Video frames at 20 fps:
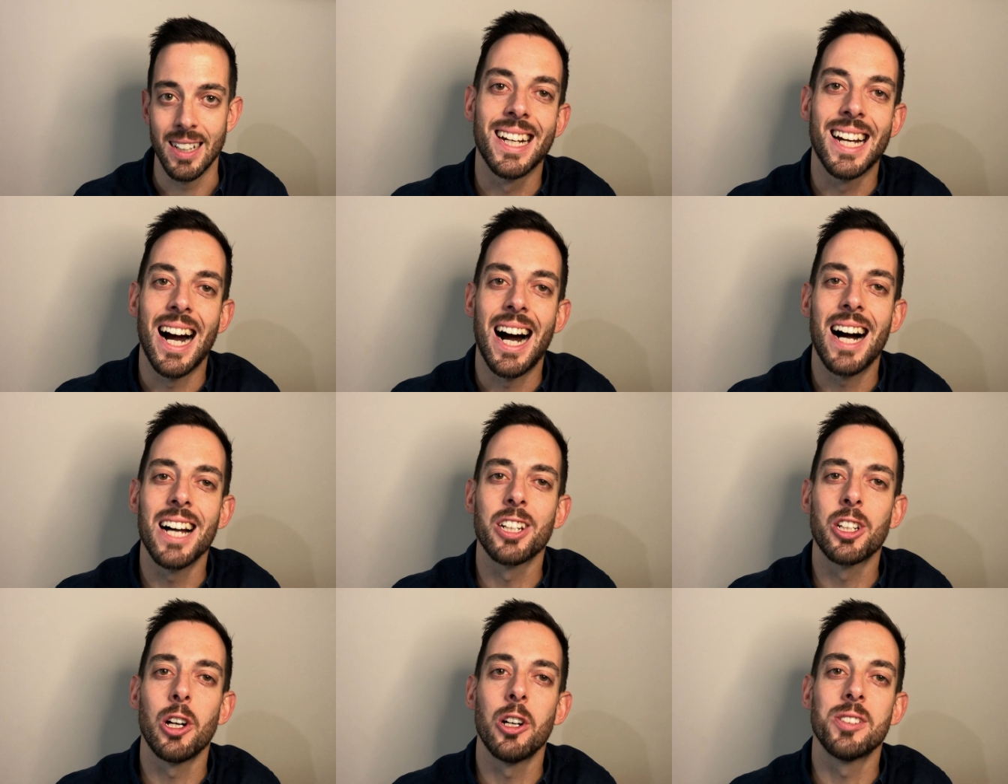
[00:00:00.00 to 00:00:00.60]
The
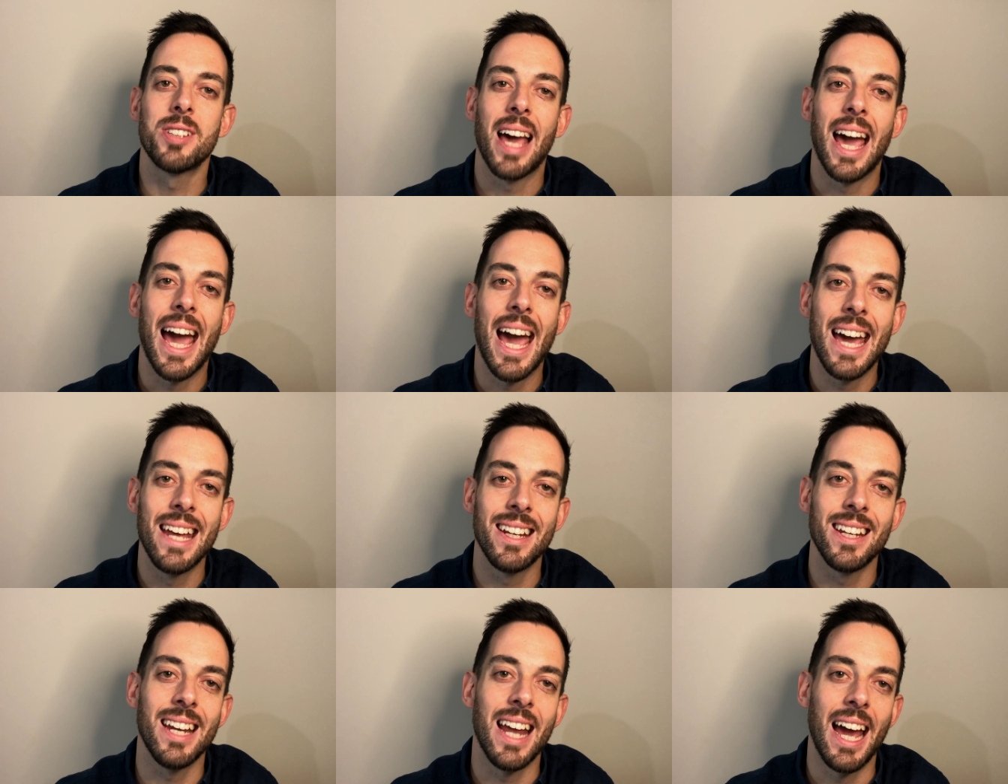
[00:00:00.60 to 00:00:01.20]
guide goes
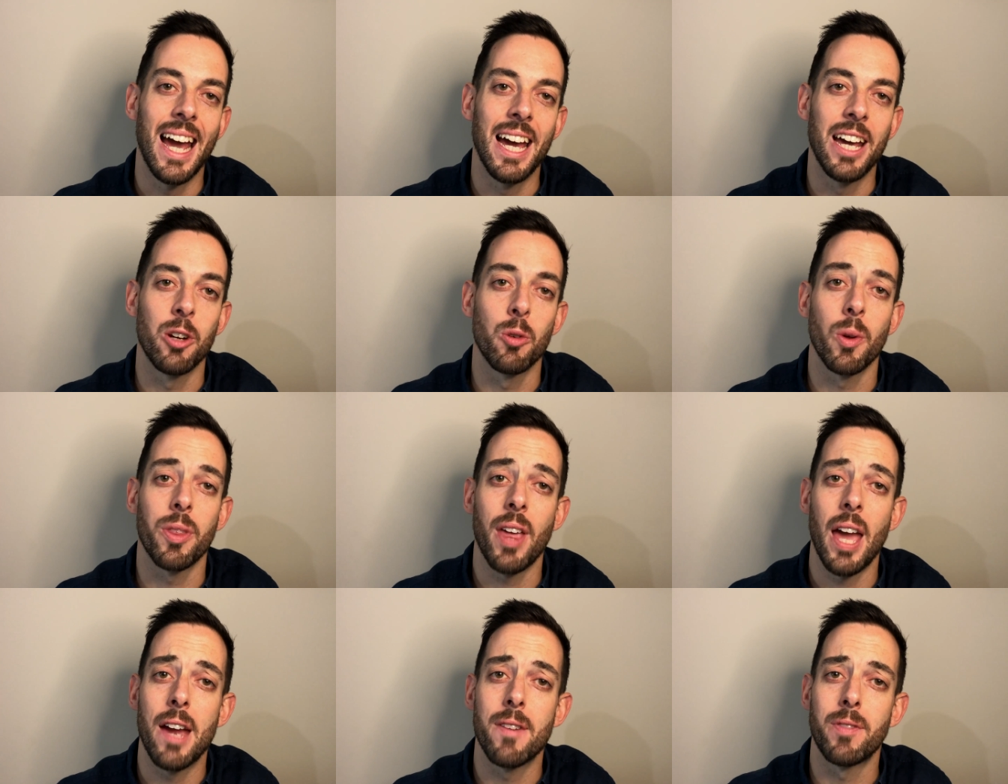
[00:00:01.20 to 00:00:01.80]
hand in hand
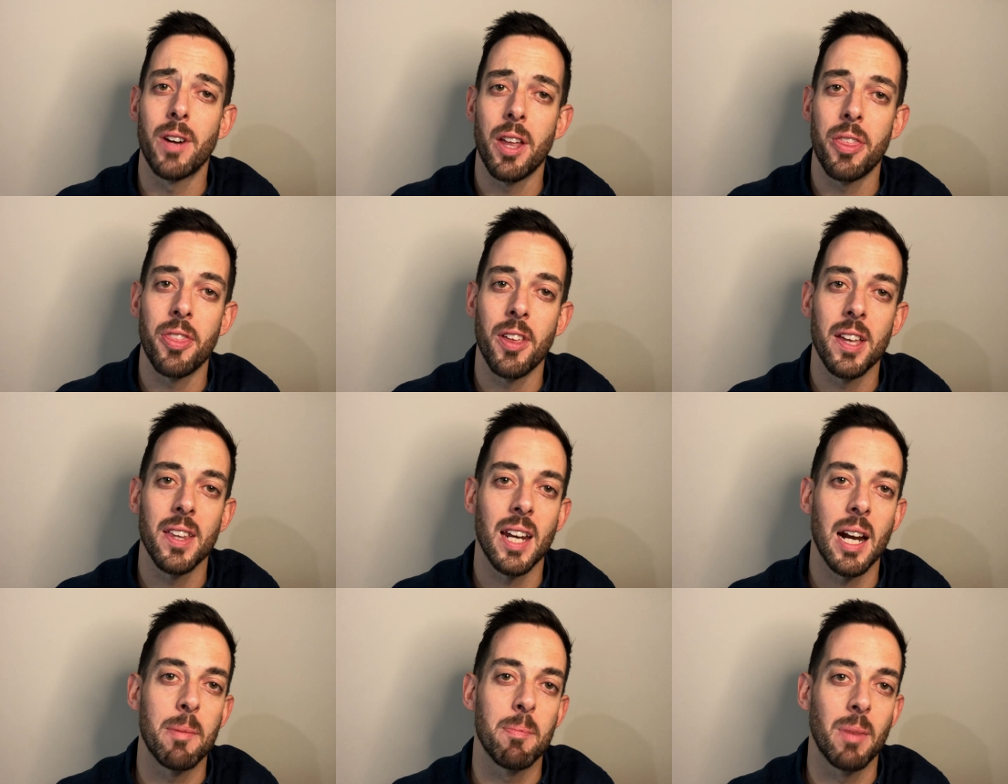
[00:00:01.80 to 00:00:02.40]
with
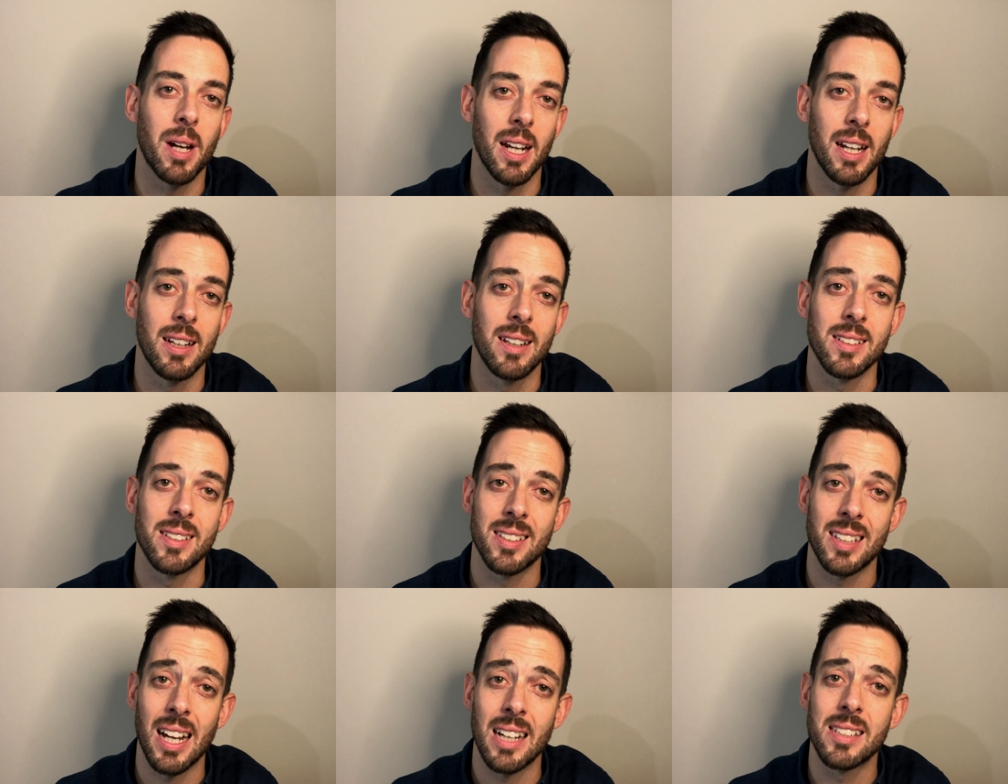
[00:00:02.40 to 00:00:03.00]
everything that I'm going to
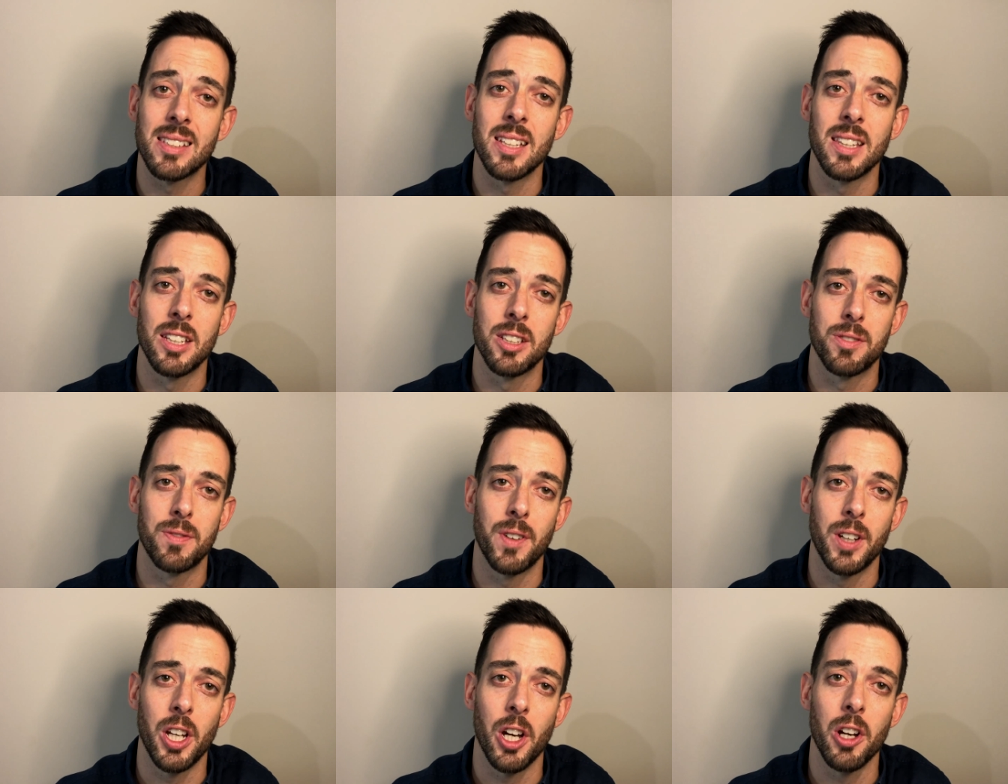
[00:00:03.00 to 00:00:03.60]
discuss in
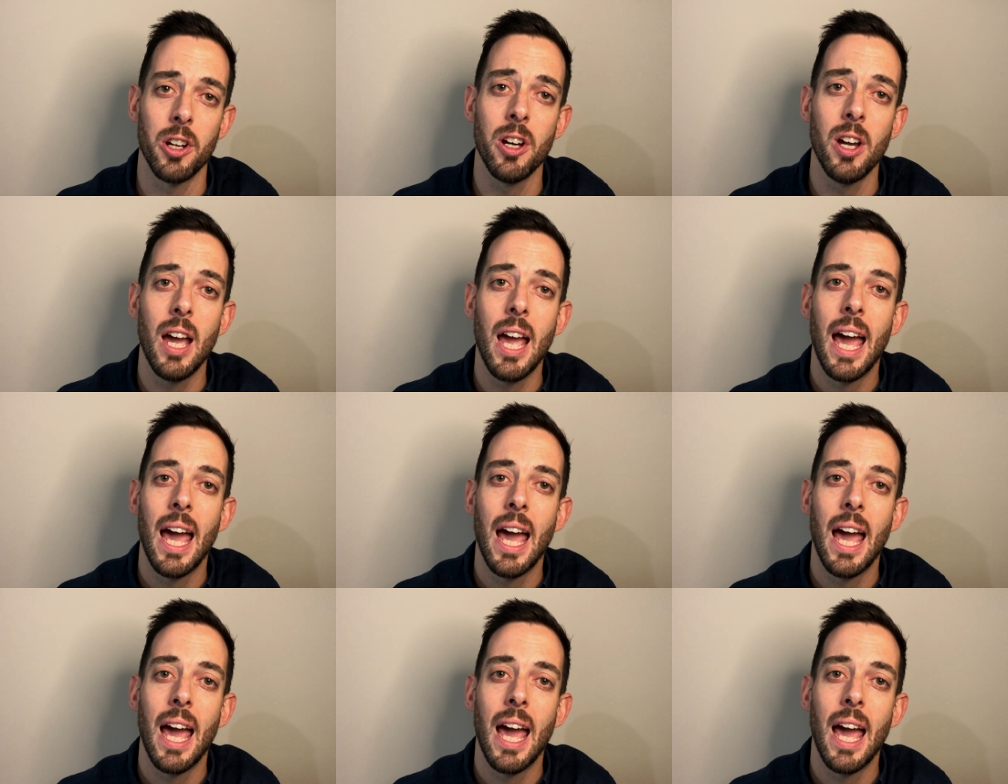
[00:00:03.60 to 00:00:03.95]
this video,